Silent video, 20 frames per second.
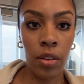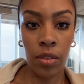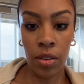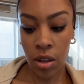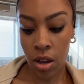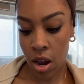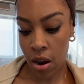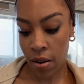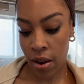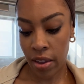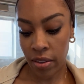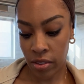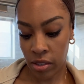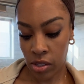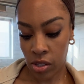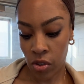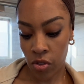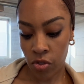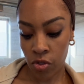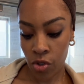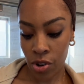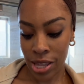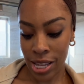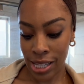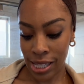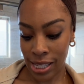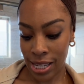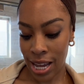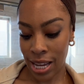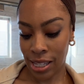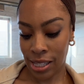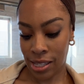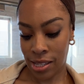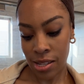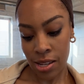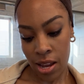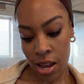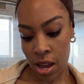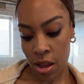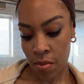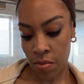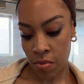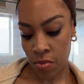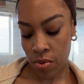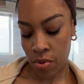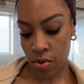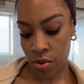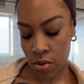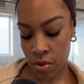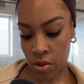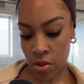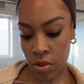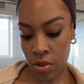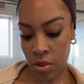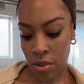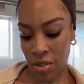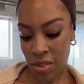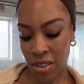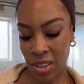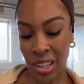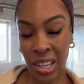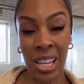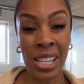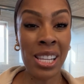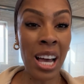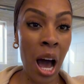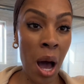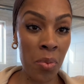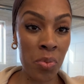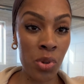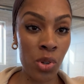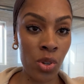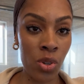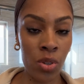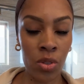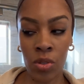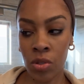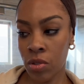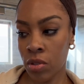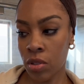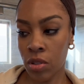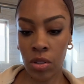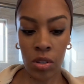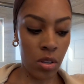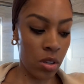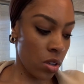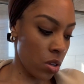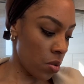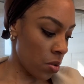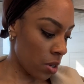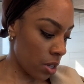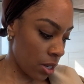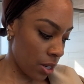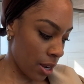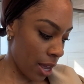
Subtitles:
All right, so for this next step, it's optional. You can